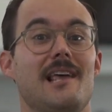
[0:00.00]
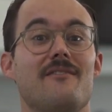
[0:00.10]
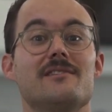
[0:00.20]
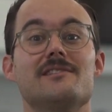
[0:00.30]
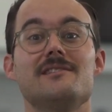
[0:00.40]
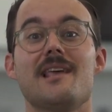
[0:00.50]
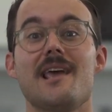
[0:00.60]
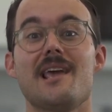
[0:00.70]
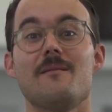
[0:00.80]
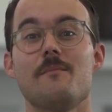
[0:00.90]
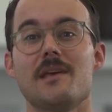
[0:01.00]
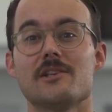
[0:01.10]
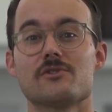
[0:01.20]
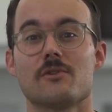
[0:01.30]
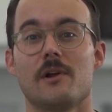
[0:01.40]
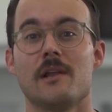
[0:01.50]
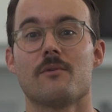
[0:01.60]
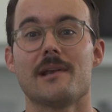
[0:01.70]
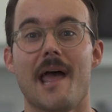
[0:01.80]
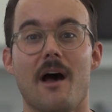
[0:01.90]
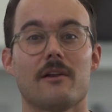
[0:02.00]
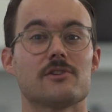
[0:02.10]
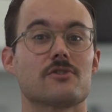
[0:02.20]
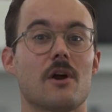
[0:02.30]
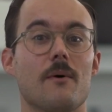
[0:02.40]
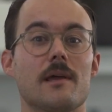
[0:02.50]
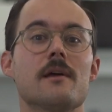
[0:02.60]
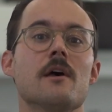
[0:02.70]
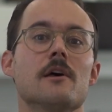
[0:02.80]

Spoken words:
David's name and renown is growing.